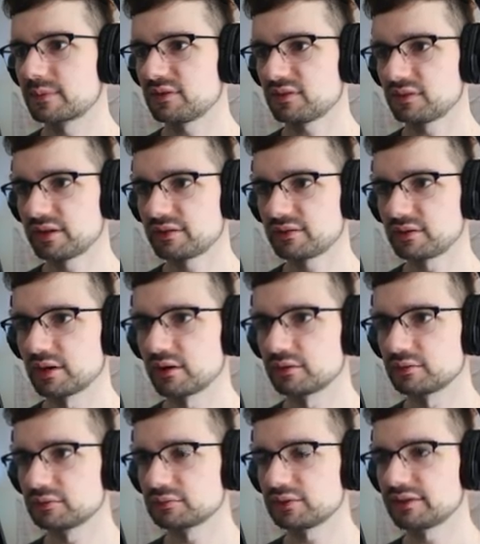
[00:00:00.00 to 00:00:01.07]
So let's go.
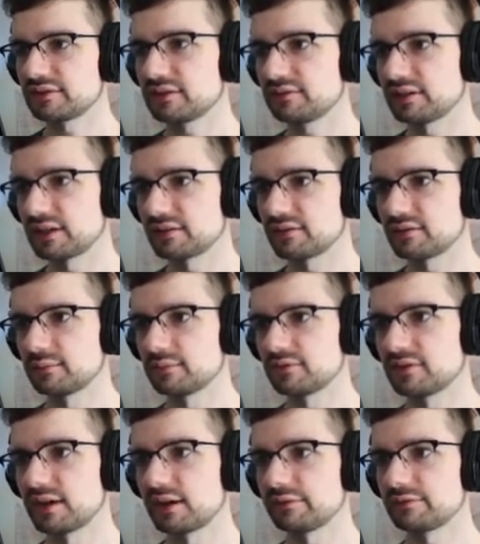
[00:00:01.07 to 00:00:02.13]
Let's advance some
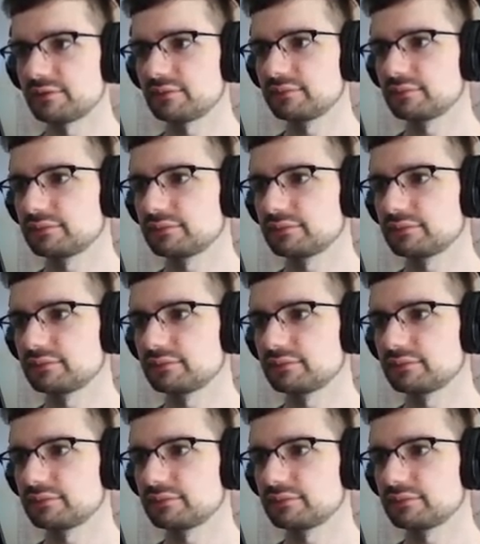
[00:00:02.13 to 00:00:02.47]
stuff.